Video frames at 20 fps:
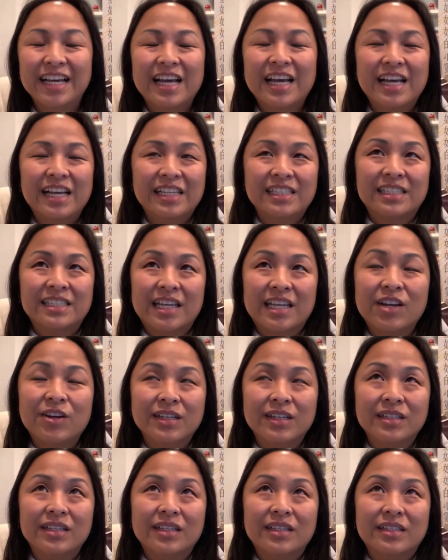
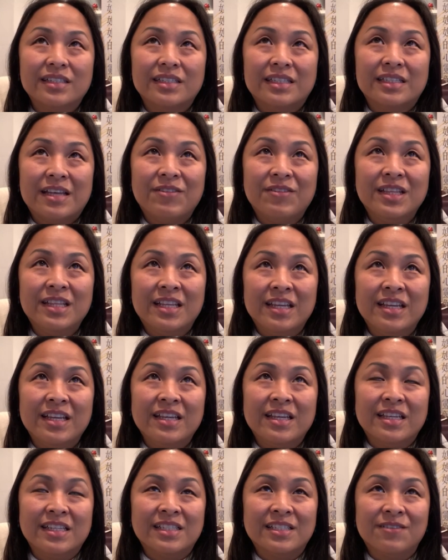Scary 17
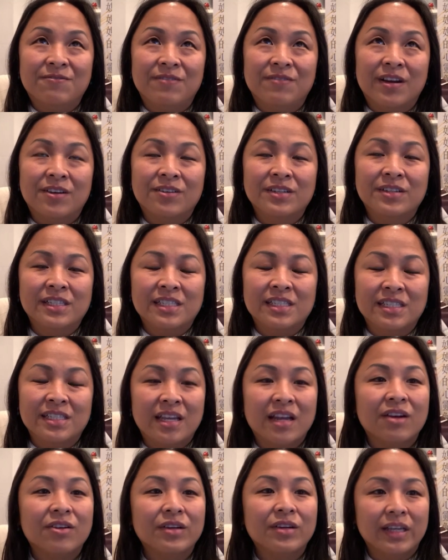is a very
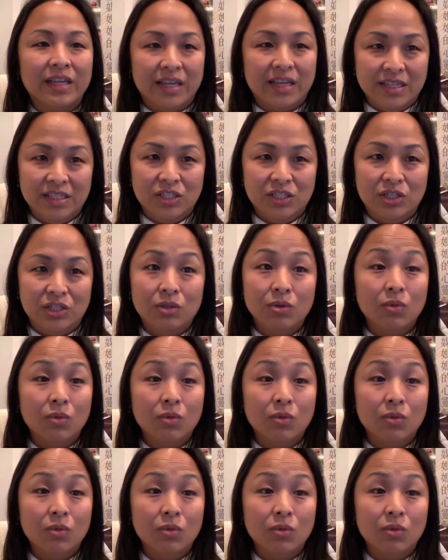scary age.